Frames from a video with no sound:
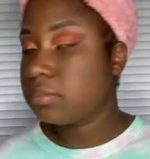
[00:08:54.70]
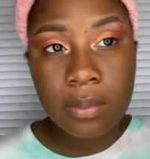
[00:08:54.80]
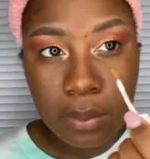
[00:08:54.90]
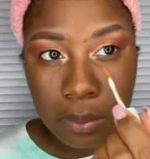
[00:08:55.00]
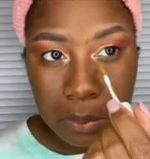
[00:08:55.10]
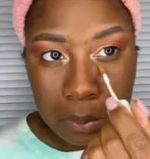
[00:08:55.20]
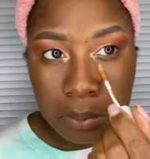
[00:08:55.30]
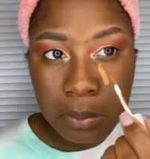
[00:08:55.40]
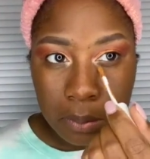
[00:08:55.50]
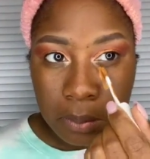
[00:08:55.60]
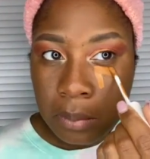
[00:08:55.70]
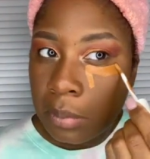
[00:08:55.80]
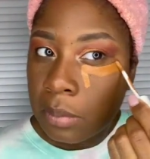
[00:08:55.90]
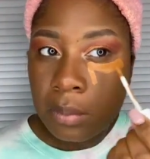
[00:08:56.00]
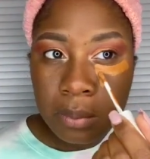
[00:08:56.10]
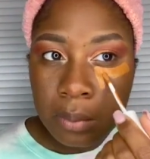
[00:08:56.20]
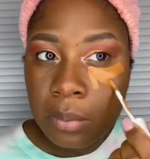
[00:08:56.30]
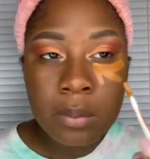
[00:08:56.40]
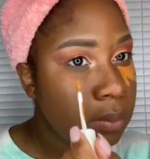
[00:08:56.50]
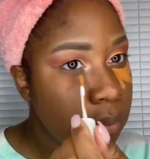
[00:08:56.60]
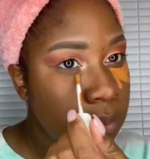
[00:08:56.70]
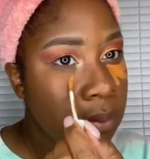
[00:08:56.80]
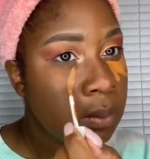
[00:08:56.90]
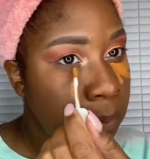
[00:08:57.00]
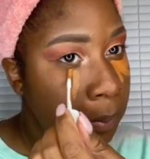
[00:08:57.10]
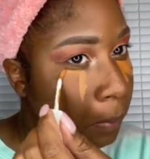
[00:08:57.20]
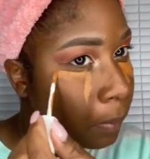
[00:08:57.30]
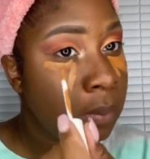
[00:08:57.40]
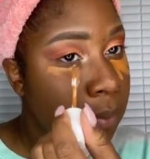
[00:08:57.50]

So you guys have already seen what I